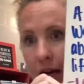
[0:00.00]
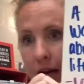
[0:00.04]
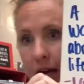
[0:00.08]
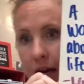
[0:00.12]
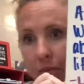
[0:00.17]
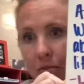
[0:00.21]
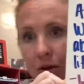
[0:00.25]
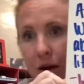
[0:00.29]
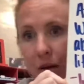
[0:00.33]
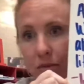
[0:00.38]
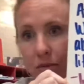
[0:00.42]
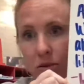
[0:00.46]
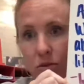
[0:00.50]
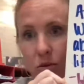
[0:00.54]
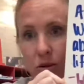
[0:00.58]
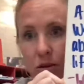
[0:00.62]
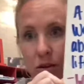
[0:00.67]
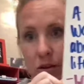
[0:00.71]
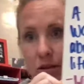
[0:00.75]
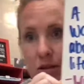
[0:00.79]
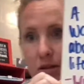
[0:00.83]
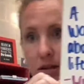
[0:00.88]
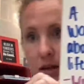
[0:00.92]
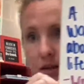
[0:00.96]
I promise one
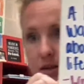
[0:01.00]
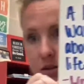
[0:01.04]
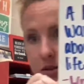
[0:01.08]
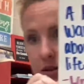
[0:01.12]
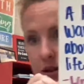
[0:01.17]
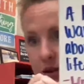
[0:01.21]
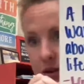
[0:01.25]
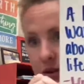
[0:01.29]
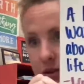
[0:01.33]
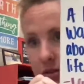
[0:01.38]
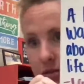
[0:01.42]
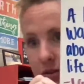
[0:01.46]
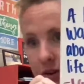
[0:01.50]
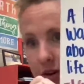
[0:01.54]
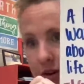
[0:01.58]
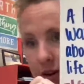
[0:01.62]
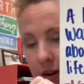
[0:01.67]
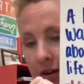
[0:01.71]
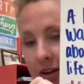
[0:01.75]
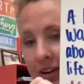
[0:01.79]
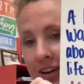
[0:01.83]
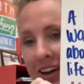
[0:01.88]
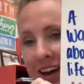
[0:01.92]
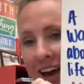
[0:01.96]
of these days I'll get this figured
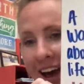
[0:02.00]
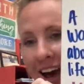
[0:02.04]
out.